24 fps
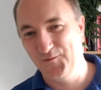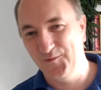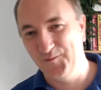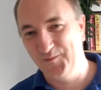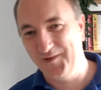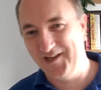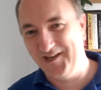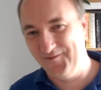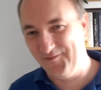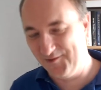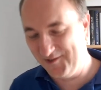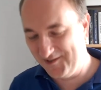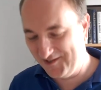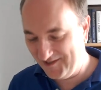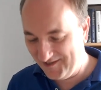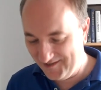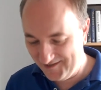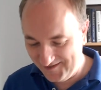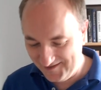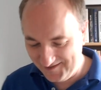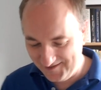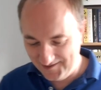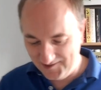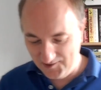yeah, yeah.
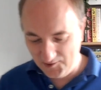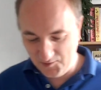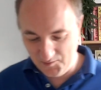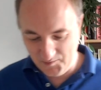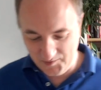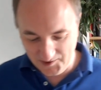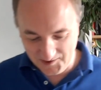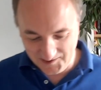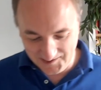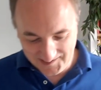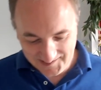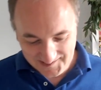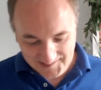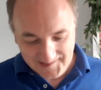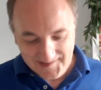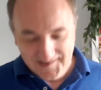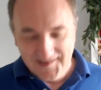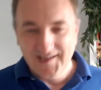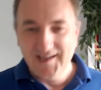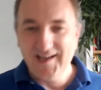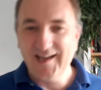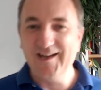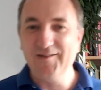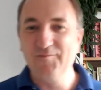Science and your book.
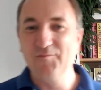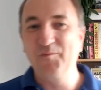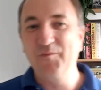Um,